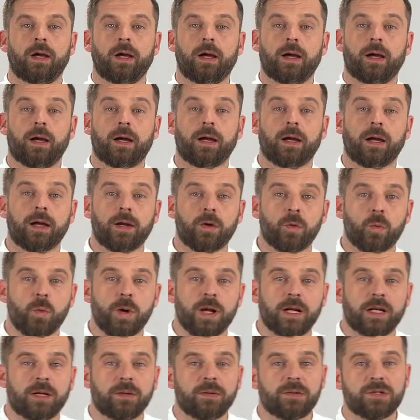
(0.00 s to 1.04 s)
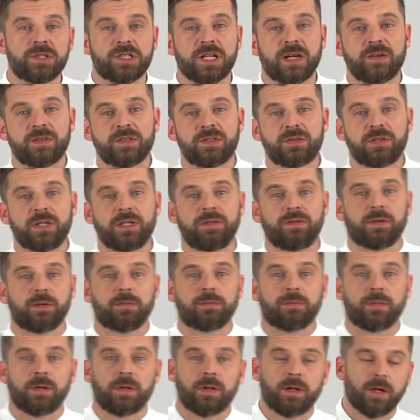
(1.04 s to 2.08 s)
Hi and welcome to Chef's
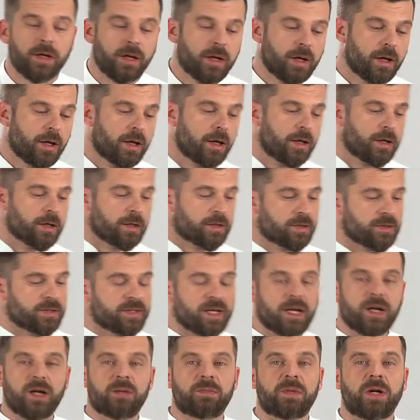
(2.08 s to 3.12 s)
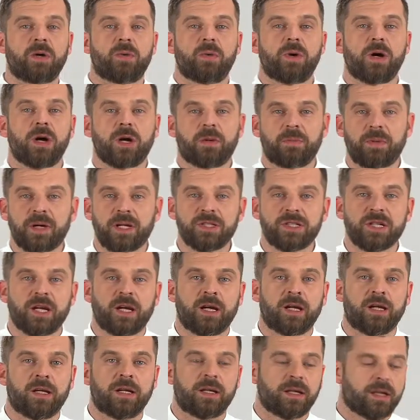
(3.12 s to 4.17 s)
Review. Today on my workbench,
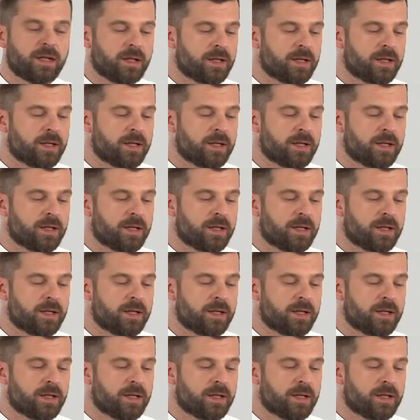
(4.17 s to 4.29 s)
a